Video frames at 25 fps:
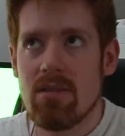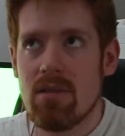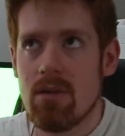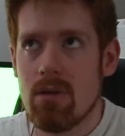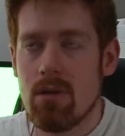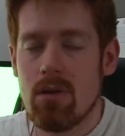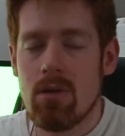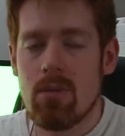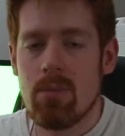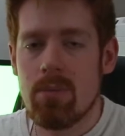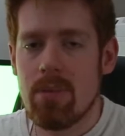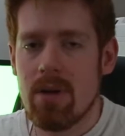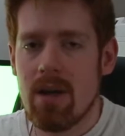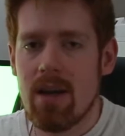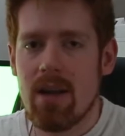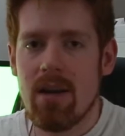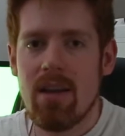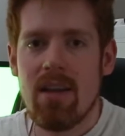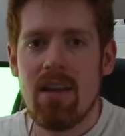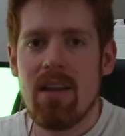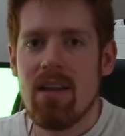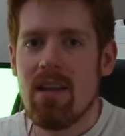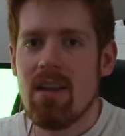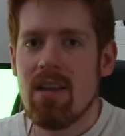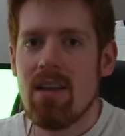too, but
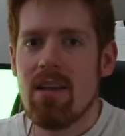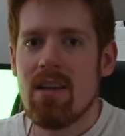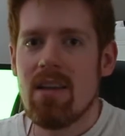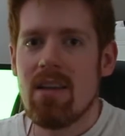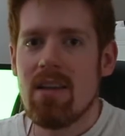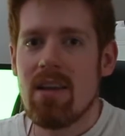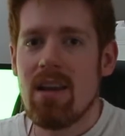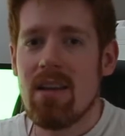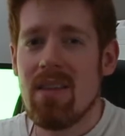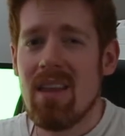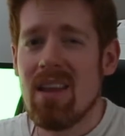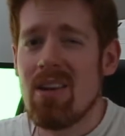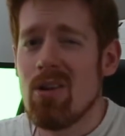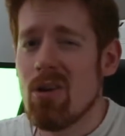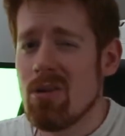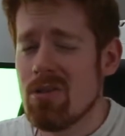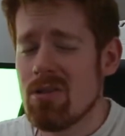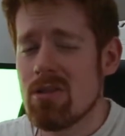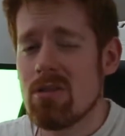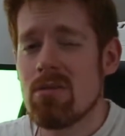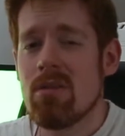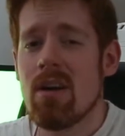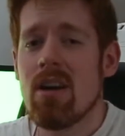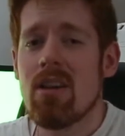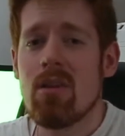can they not
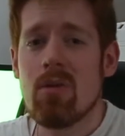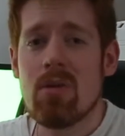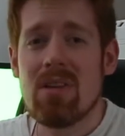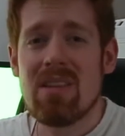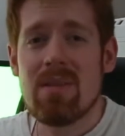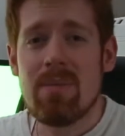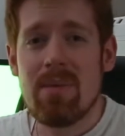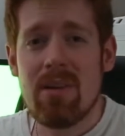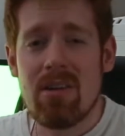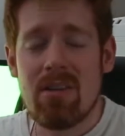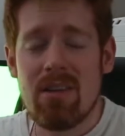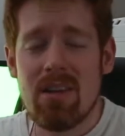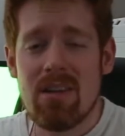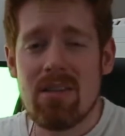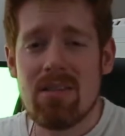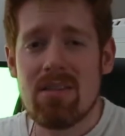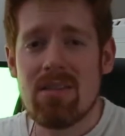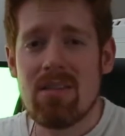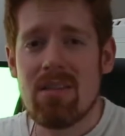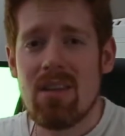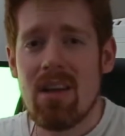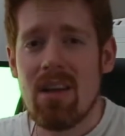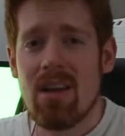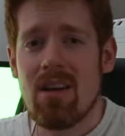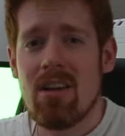just create a new
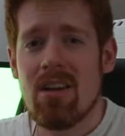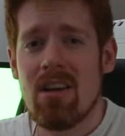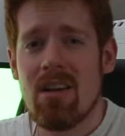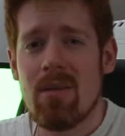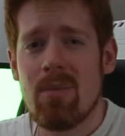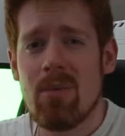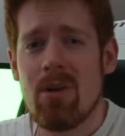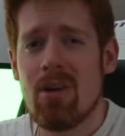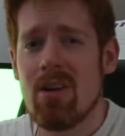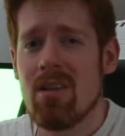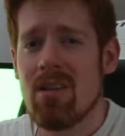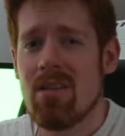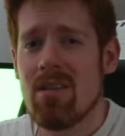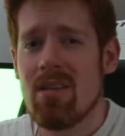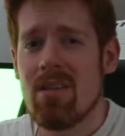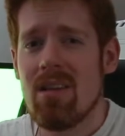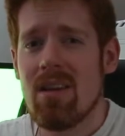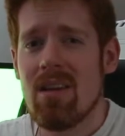experience? Like, come on.